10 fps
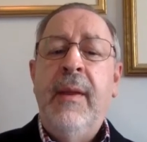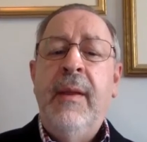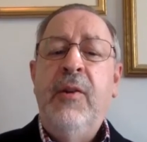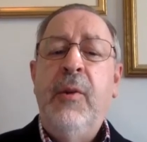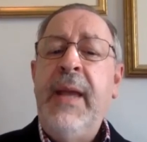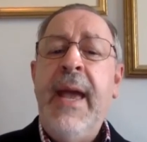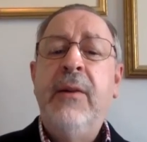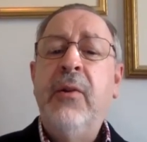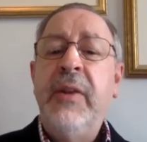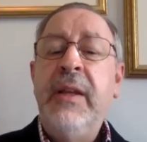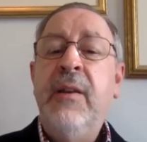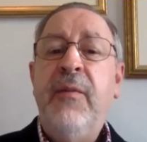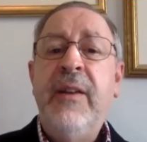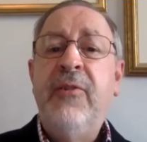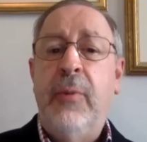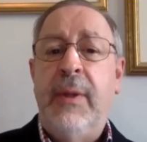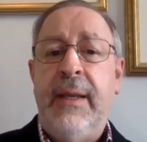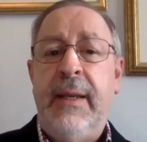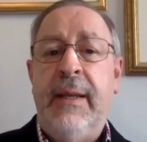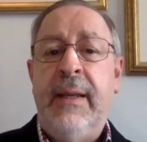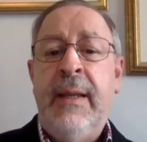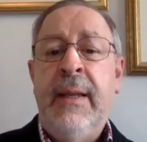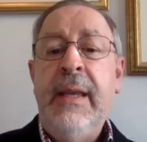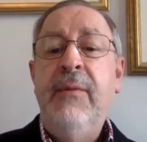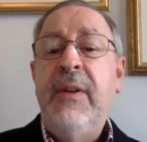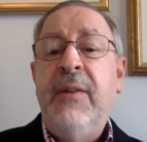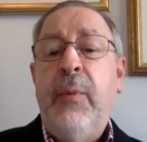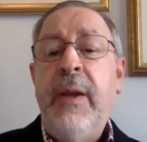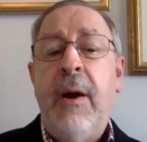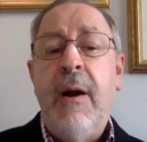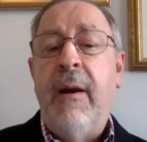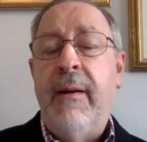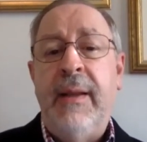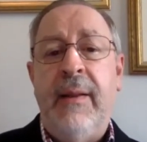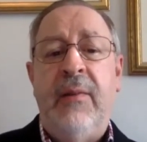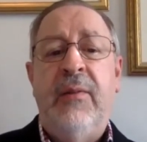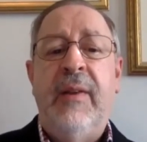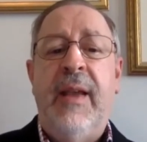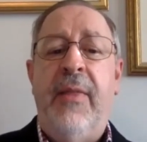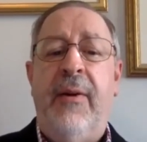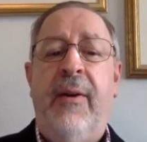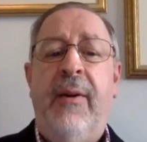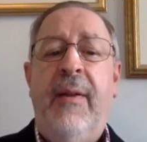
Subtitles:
to be handled individually, even if we are in this together.